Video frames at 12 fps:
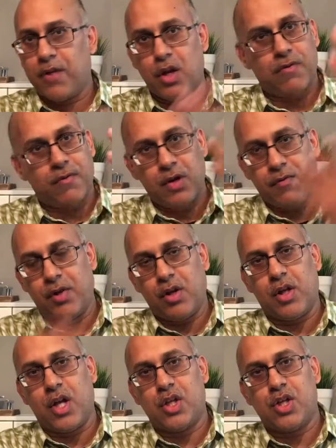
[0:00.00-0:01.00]
Feel free
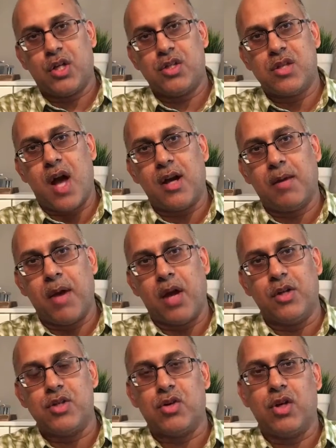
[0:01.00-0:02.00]
to let's talk
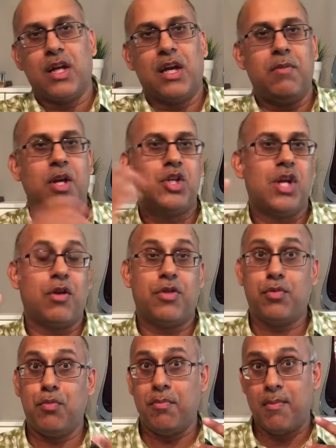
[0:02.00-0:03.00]
about it. So you can give me a shout
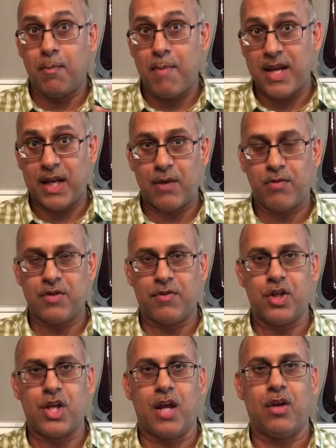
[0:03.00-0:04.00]
through many
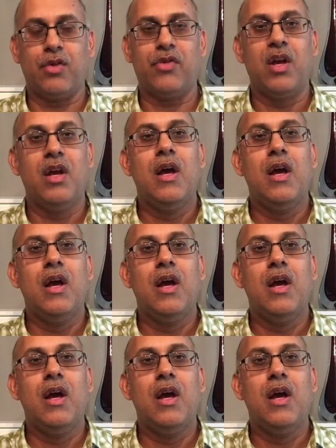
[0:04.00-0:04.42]
different channels.